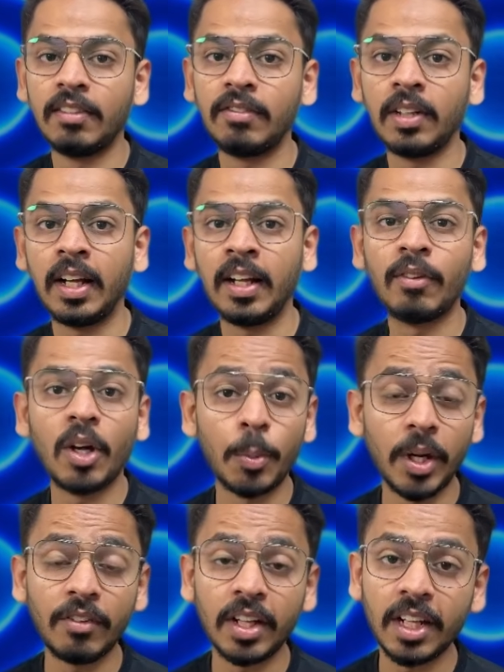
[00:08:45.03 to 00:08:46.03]

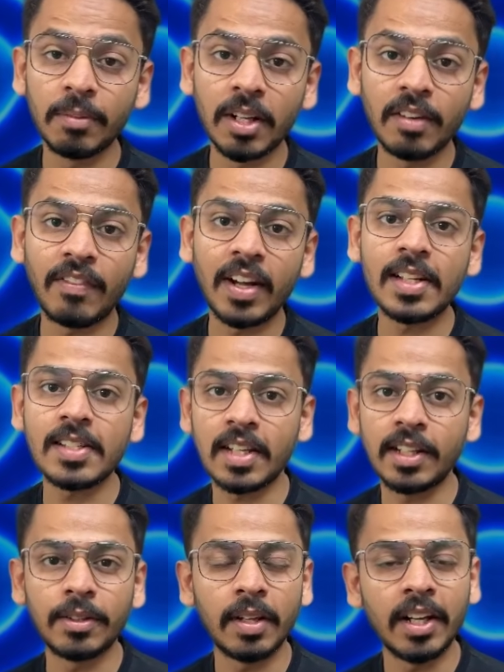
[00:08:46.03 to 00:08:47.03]
environment variable files
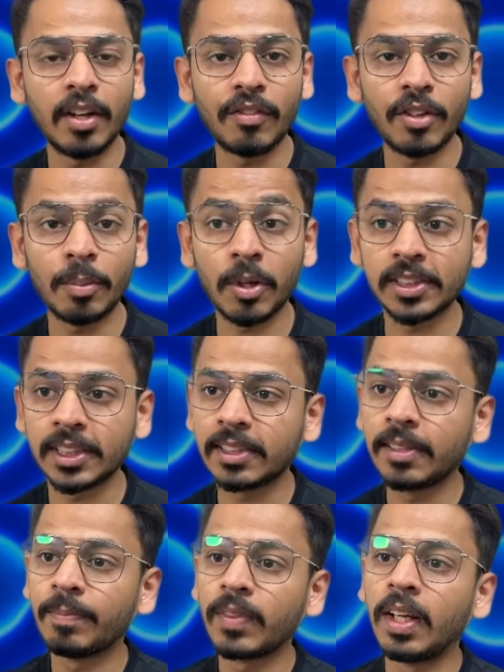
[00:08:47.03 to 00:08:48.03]
in any of your projects.
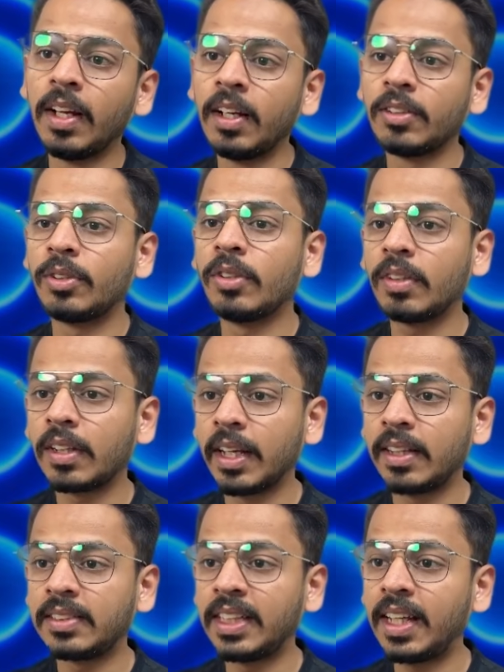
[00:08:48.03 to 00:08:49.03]
So
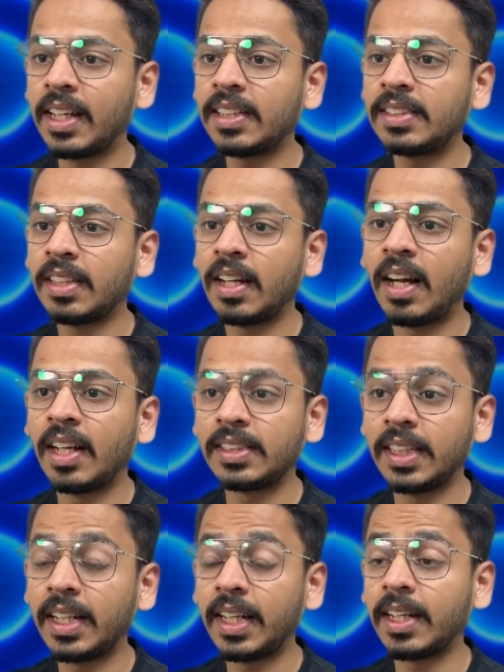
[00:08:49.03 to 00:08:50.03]
secrets are
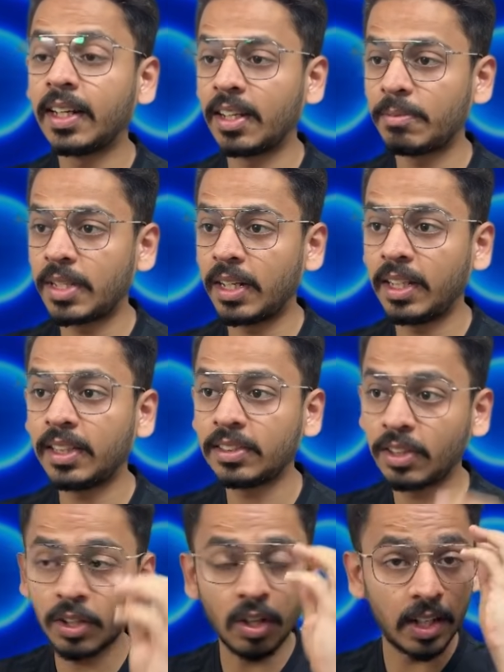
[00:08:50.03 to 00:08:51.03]
set in GitHub settings,
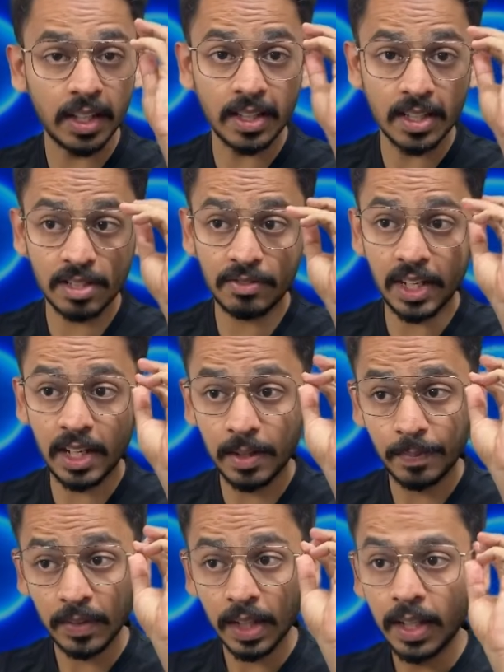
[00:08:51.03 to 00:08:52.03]
not in this file.
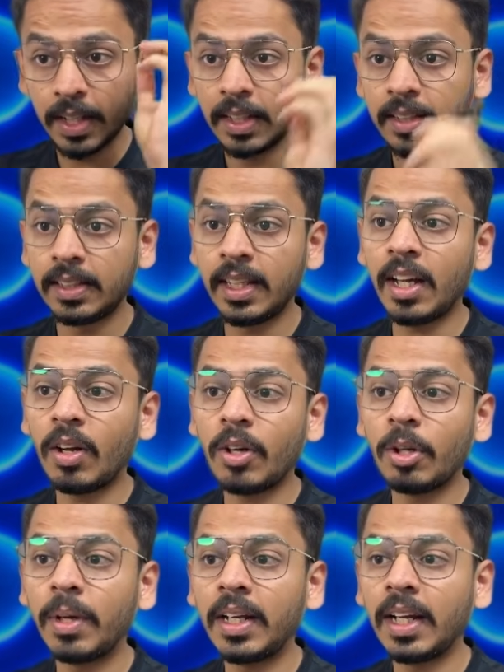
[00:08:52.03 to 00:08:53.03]
They are
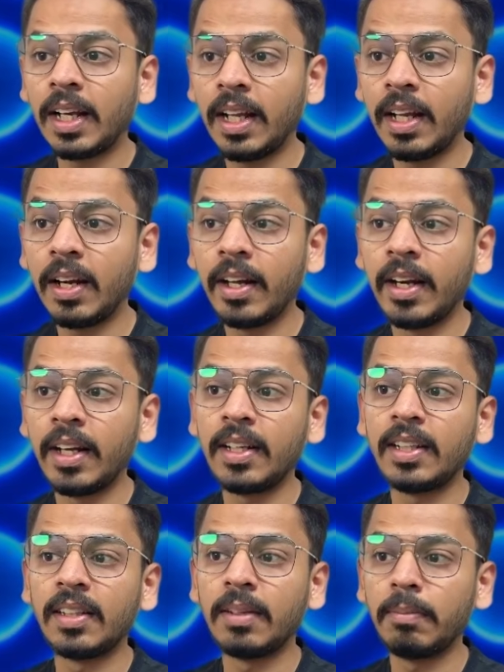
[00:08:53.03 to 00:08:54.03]
automatically hidden
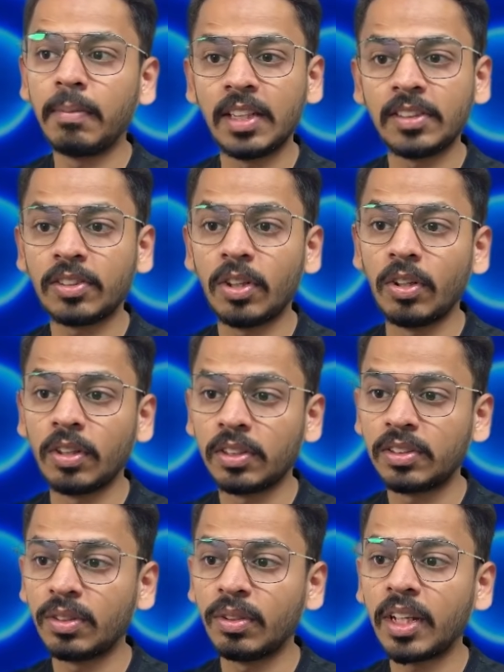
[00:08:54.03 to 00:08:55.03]
in the mask
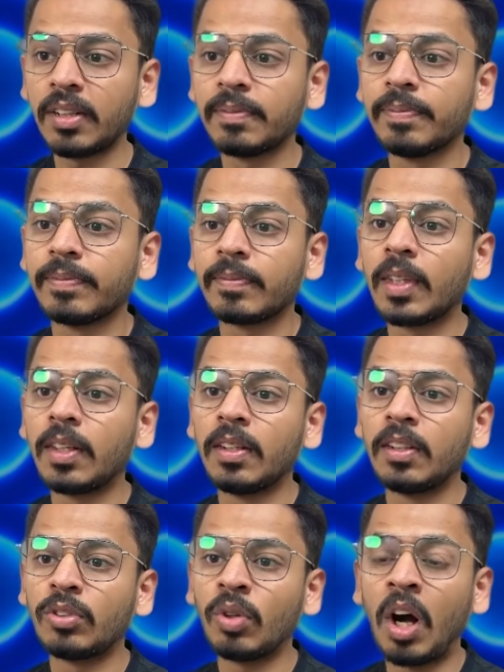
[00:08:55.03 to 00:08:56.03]
logs. Okay.
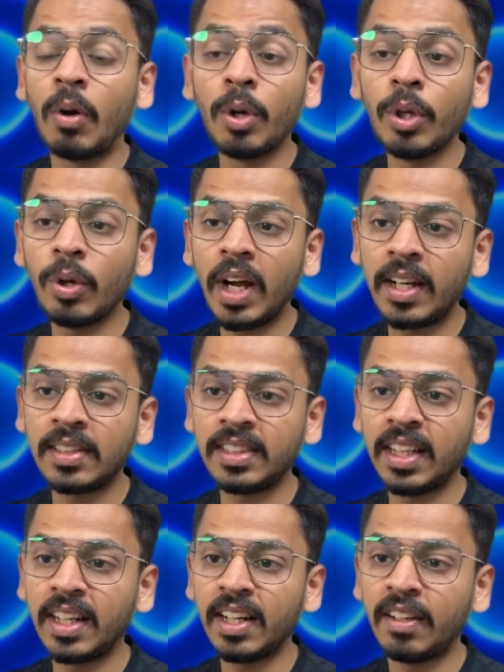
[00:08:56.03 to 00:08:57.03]
So how do you add a
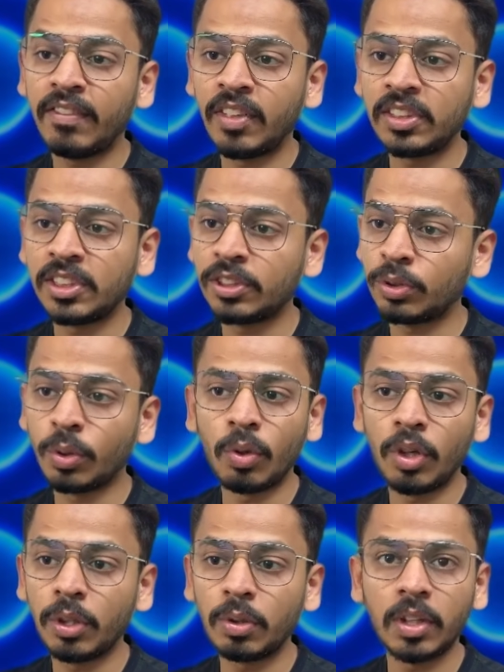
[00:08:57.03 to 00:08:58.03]
secret? First is to go
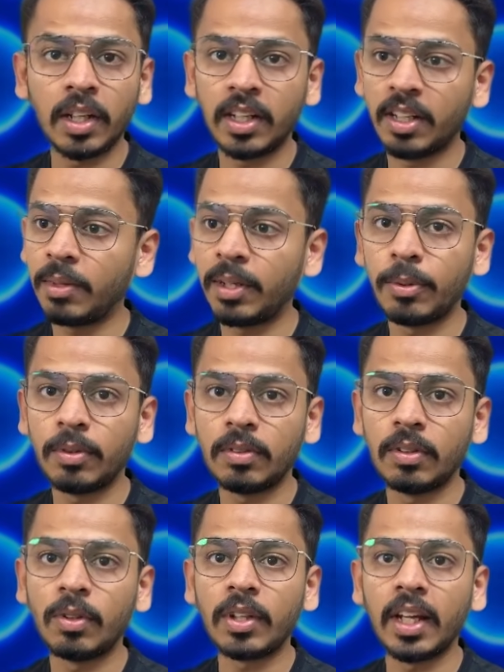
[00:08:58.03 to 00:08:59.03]
on to the GitHub repo.
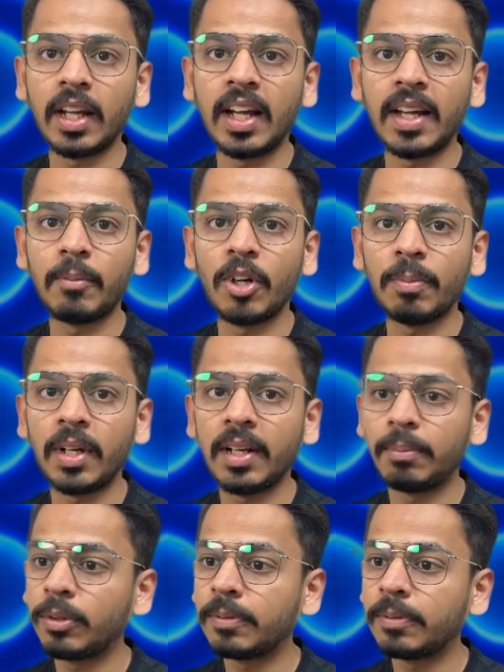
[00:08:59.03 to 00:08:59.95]
Okay, I am on my repo.